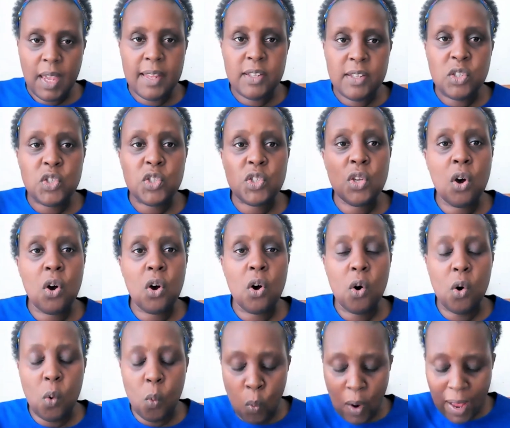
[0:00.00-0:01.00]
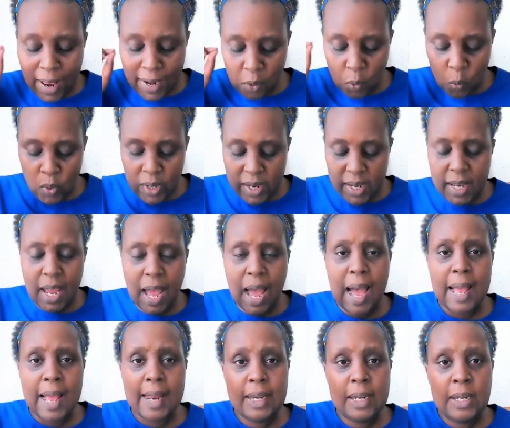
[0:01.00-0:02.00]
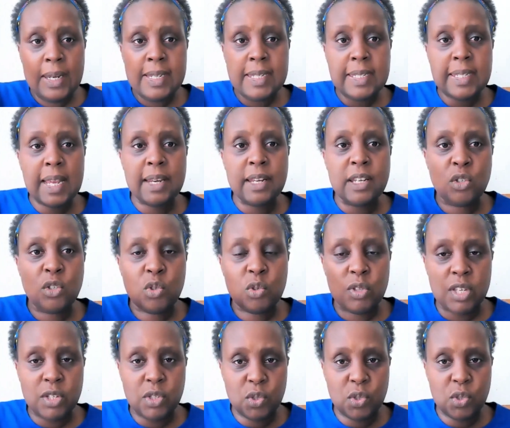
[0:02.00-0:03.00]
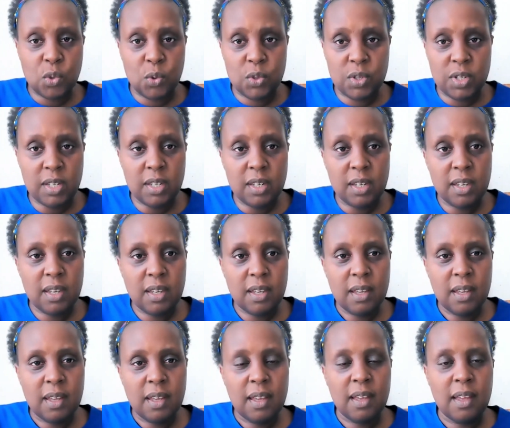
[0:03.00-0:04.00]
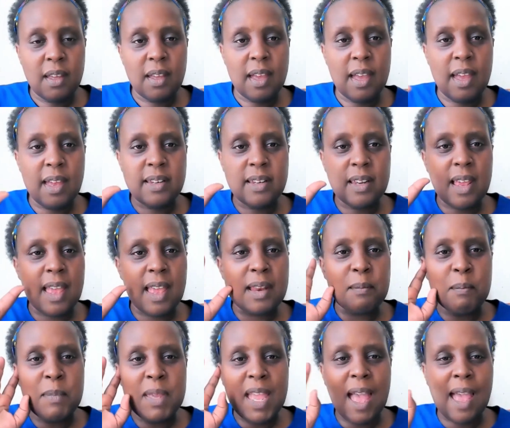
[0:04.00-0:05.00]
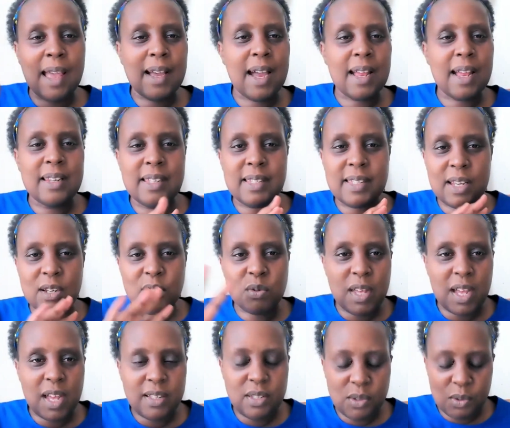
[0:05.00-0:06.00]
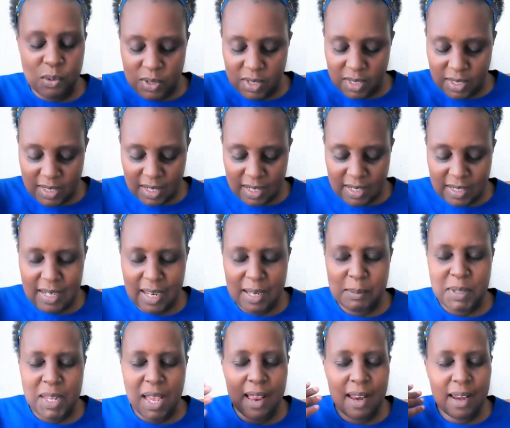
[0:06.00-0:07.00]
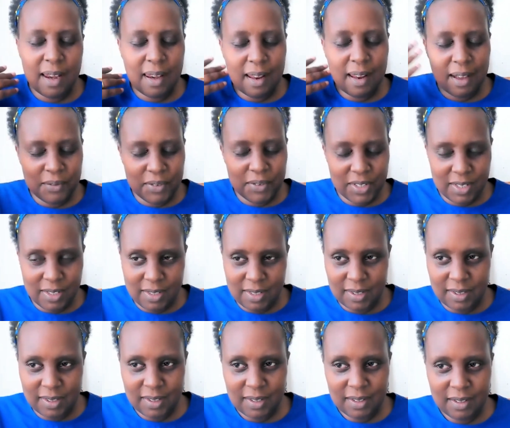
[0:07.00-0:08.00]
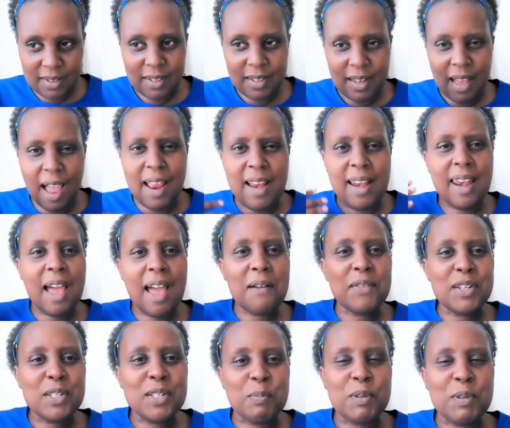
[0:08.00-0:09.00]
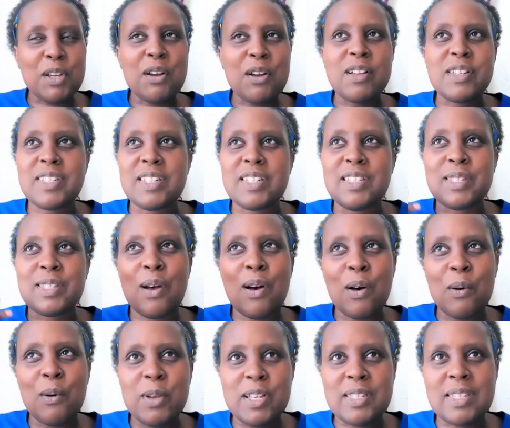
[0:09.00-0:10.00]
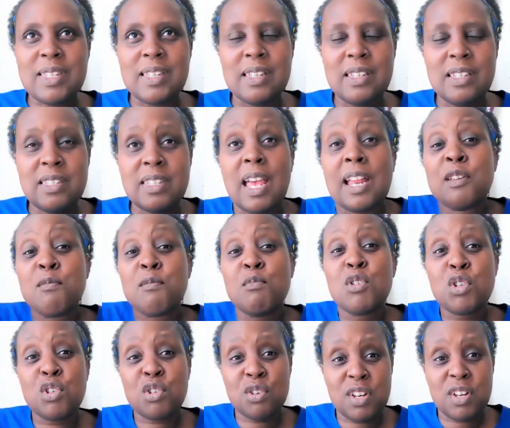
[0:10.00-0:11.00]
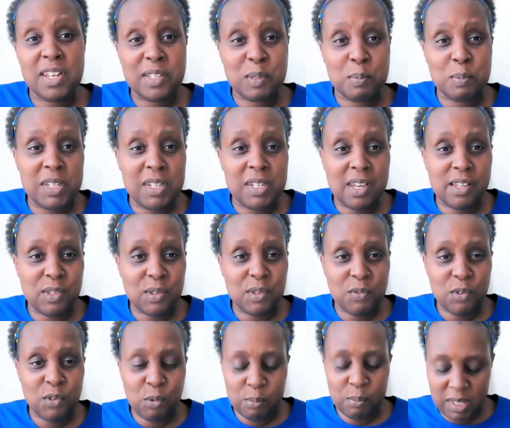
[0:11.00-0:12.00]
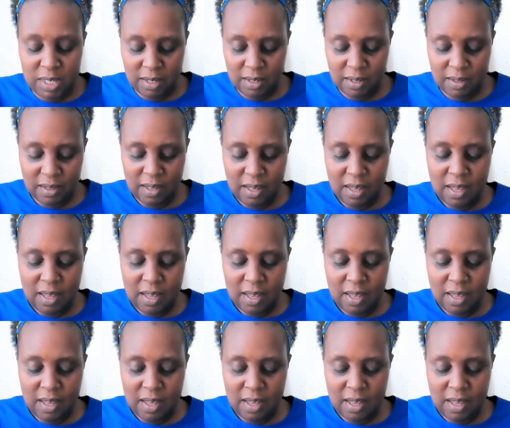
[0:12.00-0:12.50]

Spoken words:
And so when we are listening to the story, and me, I can listen to that story 10 times. I love it. I love it because it's an emotional experience for me.